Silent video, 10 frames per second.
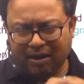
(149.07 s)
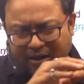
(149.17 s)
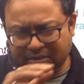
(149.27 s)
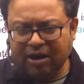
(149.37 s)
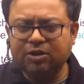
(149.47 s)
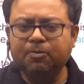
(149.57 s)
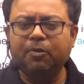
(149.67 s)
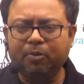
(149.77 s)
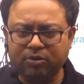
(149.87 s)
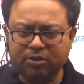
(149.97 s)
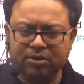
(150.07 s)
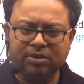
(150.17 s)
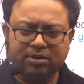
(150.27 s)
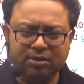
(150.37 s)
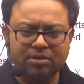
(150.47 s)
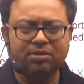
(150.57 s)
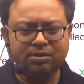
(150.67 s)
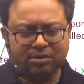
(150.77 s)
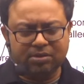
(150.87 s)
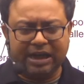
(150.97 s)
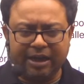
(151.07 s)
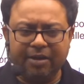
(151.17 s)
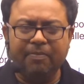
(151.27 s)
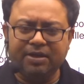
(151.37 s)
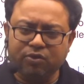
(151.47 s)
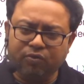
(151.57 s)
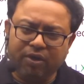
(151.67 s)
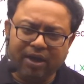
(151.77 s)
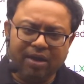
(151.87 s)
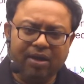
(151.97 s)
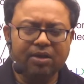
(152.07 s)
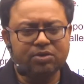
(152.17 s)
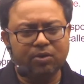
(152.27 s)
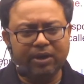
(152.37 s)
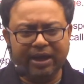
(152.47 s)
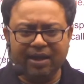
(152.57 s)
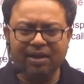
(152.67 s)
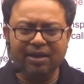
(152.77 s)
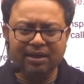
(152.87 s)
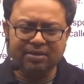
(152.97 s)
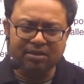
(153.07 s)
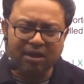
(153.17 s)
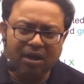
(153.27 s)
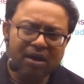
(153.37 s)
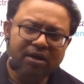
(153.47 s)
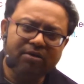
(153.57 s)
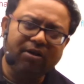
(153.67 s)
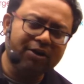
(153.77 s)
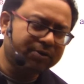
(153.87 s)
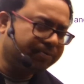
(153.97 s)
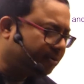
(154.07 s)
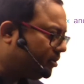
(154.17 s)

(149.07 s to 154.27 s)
transport process is taking place over here, so L is the transport